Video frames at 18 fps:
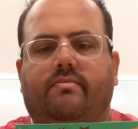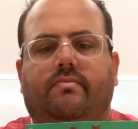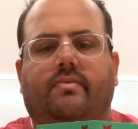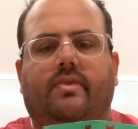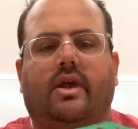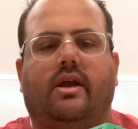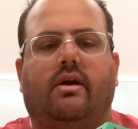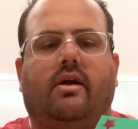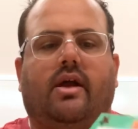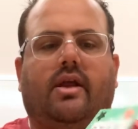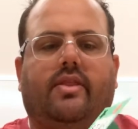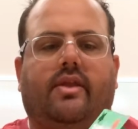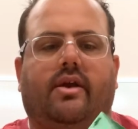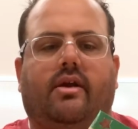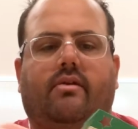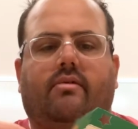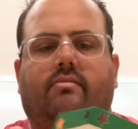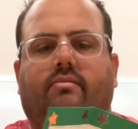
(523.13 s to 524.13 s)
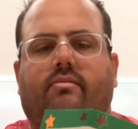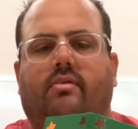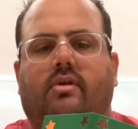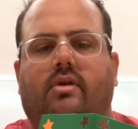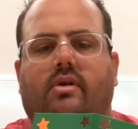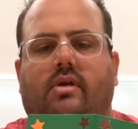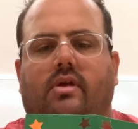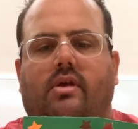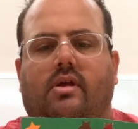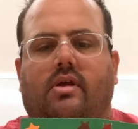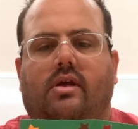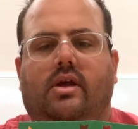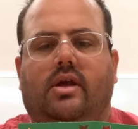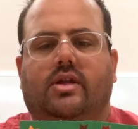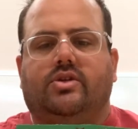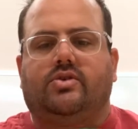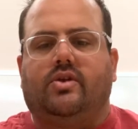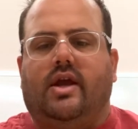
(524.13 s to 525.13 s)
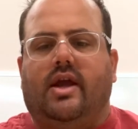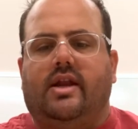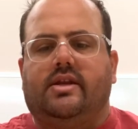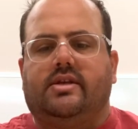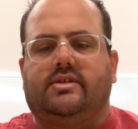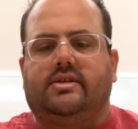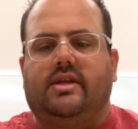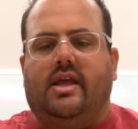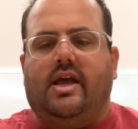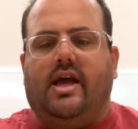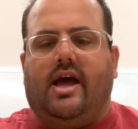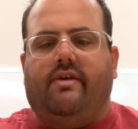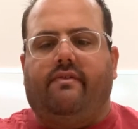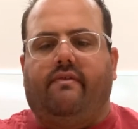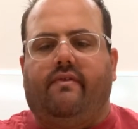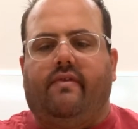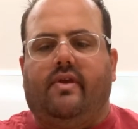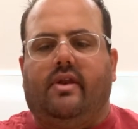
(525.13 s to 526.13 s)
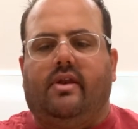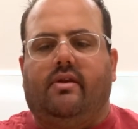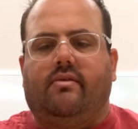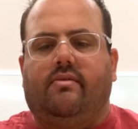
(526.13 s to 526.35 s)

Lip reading: that are on there. Try to stay off of it.